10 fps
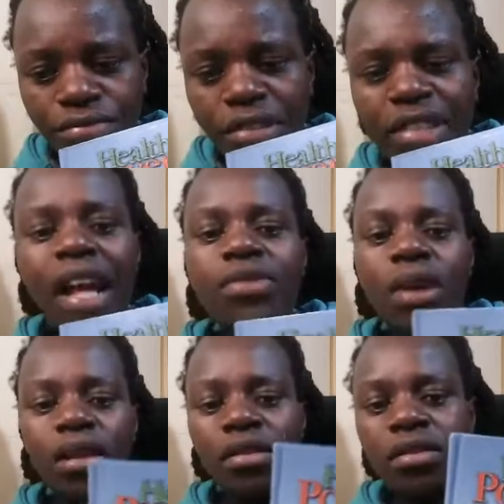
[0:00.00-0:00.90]
that
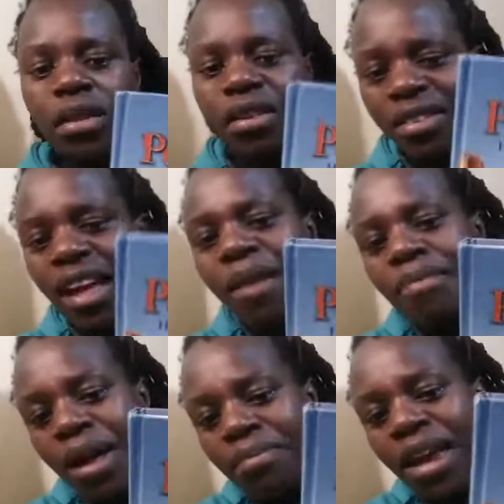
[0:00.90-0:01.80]
one,
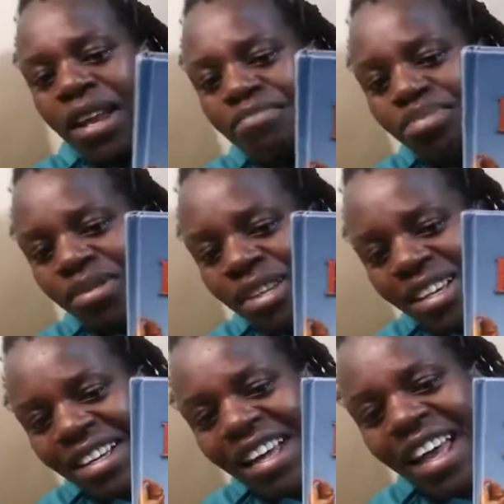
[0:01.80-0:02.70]
my main book.
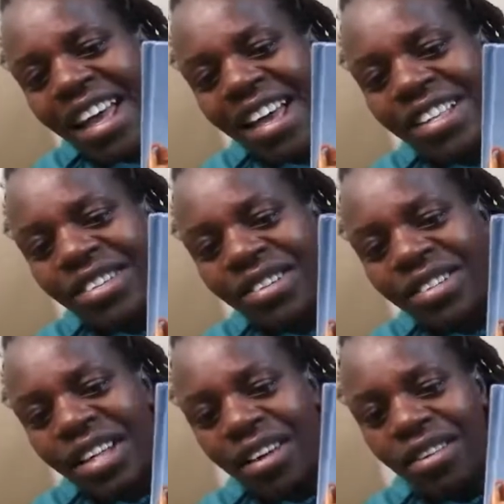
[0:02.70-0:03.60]
It's
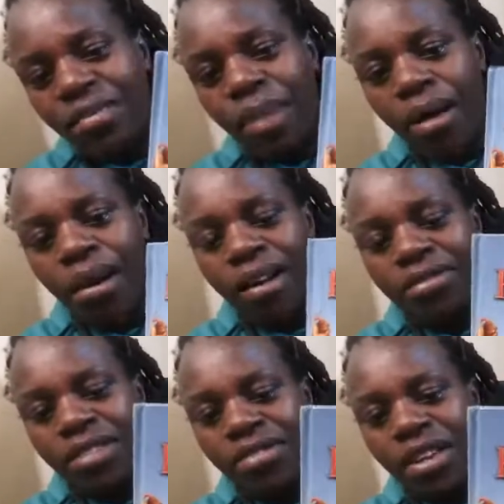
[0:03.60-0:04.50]
called Health Power. Of
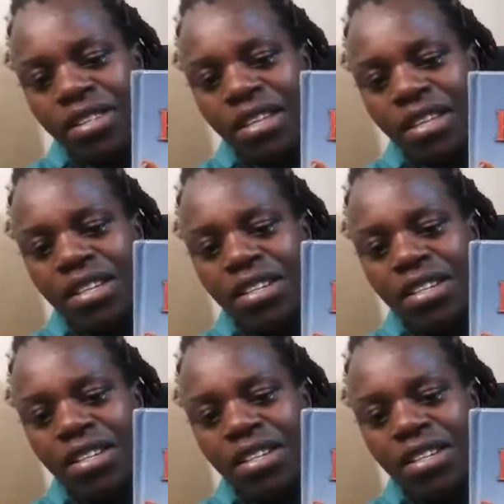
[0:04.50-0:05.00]
course you are seeing it